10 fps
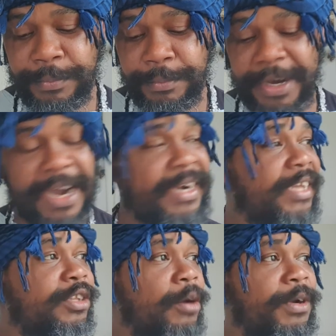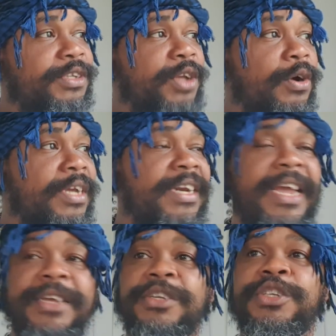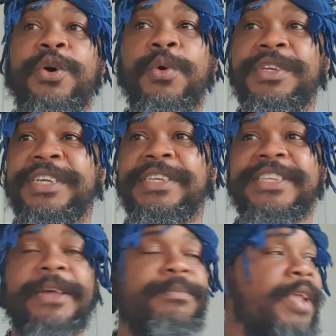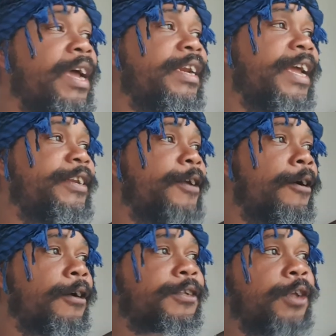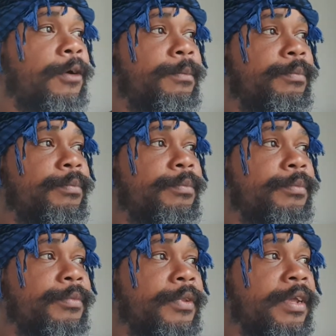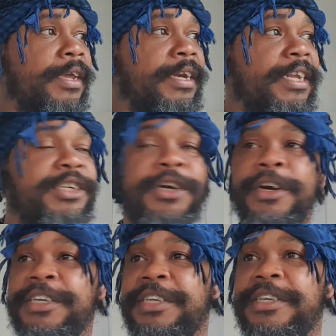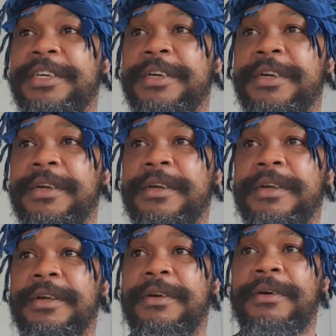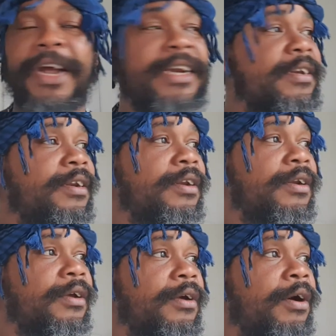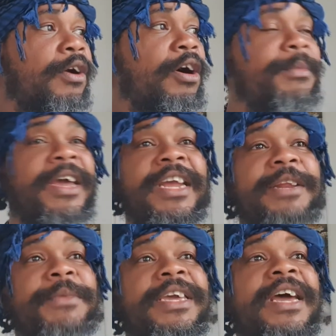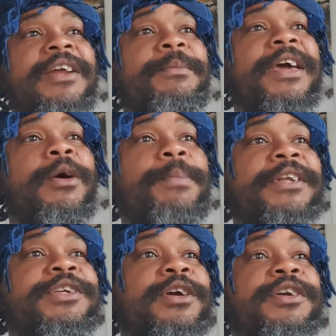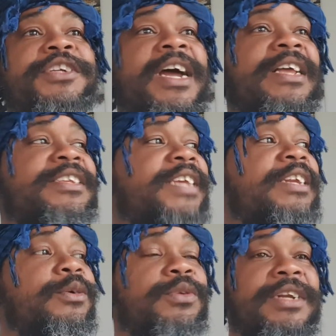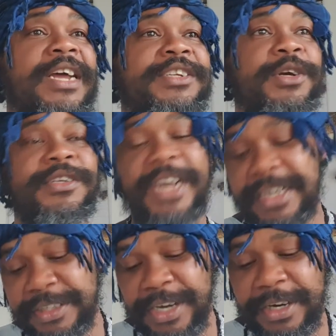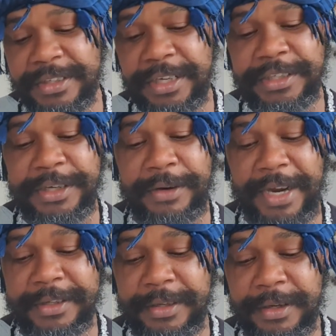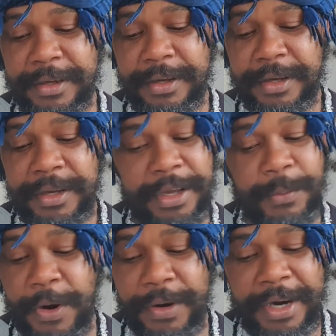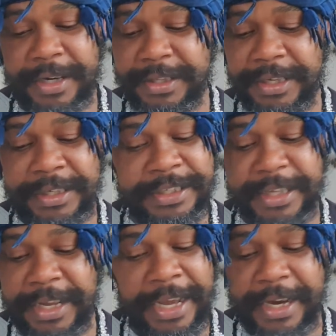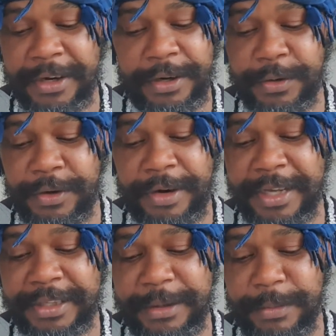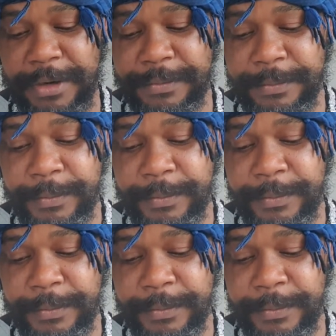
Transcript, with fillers: Because they dumb us down in the school system. They dumb us down in the church. Right? How come your enemy cannot make up a church and send you to that church and he's gonna teach you right? He won't gonna he ain't gonna do the right thing, man.